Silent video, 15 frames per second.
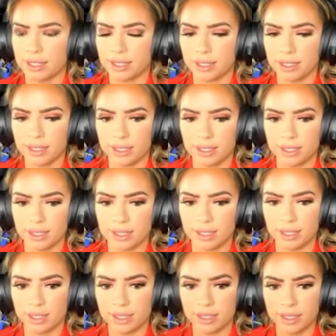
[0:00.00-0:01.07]

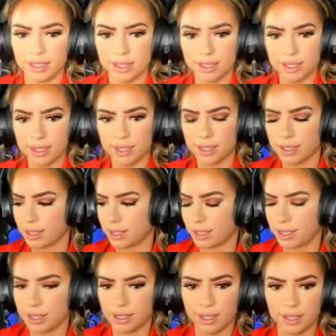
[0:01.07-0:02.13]

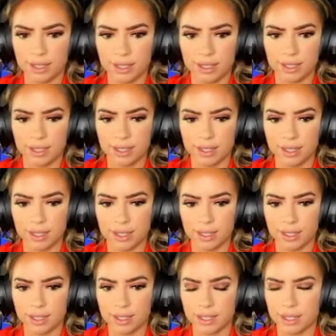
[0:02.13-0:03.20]

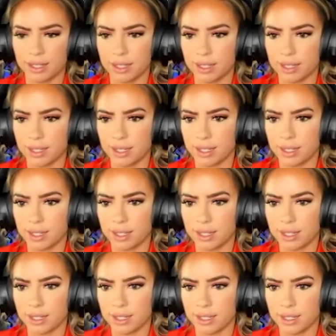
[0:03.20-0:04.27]

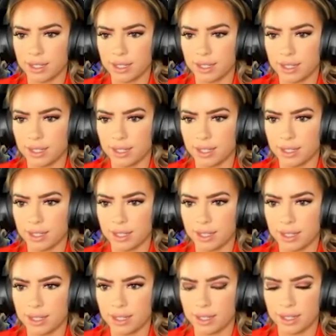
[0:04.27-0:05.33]

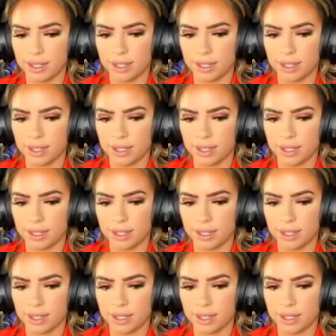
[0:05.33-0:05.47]
(silence)